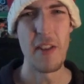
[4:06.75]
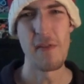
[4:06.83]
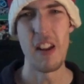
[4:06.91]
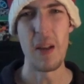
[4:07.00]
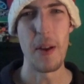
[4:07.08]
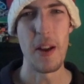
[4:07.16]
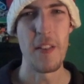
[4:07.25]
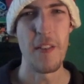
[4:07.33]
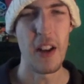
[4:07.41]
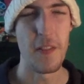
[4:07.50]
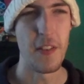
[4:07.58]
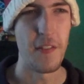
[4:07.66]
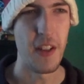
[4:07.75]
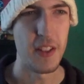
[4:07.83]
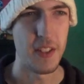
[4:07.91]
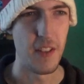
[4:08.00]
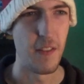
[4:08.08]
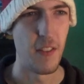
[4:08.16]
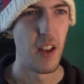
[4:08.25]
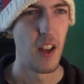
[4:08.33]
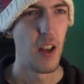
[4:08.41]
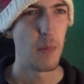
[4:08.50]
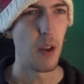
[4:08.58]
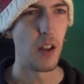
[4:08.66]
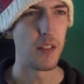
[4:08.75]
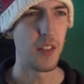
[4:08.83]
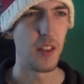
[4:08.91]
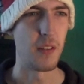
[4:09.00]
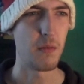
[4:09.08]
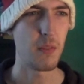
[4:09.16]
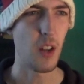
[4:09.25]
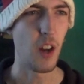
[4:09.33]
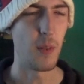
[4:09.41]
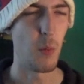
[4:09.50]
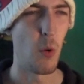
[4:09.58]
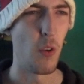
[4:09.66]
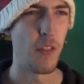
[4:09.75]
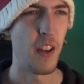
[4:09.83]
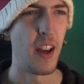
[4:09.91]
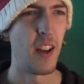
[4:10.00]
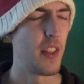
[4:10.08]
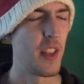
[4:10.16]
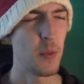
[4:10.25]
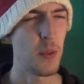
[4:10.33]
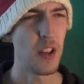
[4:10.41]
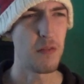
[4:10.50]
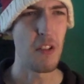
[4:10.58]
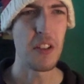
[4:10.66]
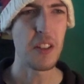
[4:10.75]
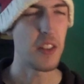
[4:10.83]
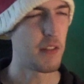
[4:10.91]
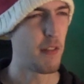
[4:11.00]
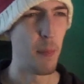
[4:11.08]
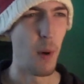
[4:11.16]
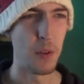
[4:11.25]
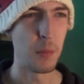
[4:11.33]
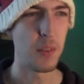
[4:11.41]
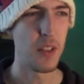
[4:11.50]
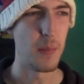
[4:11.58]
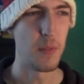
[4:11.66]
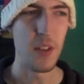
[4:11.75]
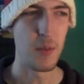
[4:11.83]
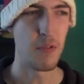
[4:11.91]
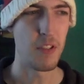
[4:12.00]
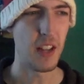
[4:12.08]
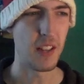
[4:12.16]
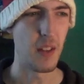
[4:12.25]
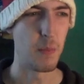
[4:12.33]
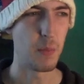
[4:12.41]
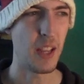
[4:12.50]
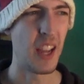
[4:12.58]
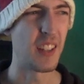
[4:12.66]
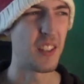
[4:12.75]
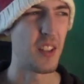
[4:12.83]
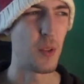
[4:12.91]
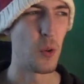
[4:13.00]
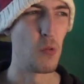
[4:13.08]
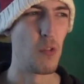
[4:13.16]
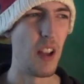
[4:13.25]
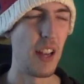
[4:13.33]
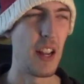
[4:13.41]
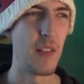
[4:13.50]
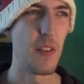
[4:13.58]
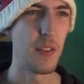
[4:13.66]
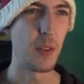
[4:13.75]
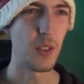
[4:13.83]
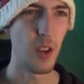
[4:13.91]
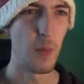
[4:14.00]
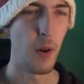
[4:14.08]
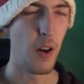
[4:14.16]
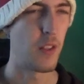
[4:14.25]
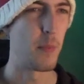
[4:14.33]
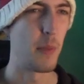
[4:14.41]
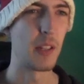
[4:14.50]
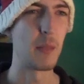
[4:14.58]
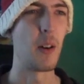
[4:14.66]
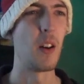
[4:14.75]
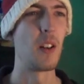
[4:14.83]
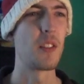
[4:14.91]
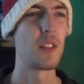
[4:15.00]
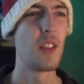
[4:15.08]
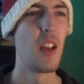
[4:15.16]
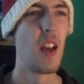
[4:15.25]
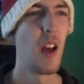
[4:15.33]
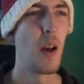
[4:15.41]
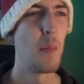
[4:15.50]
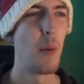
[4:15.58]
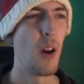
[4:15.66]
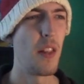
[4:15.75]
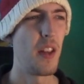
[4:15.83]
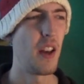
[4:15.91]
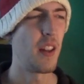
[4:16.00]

really been a fan of defensive plants in Garden Warfare. This one I was originally considering from bottom because it doesn't protect the cactus at all really, even if you go behind the big parts. But